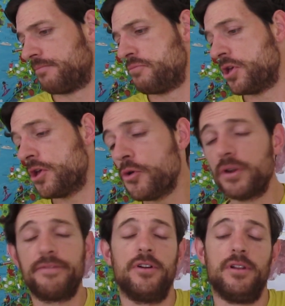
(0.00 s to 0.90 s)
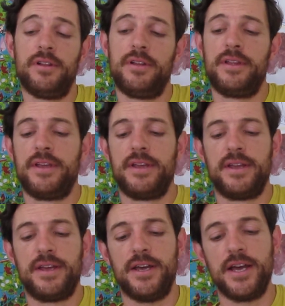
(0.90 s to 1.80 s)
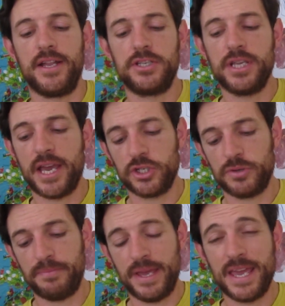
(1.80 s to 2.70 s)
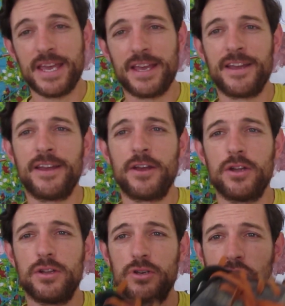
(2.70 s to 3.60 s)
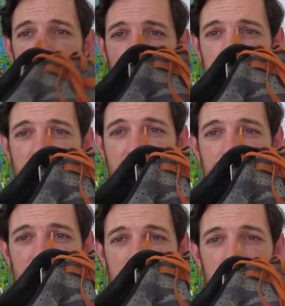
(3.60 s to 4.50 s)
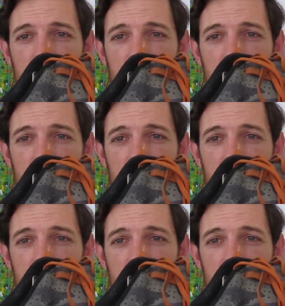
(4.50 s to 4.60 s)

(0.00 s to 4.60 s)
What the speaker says: beautiful DHB Dorsia MTB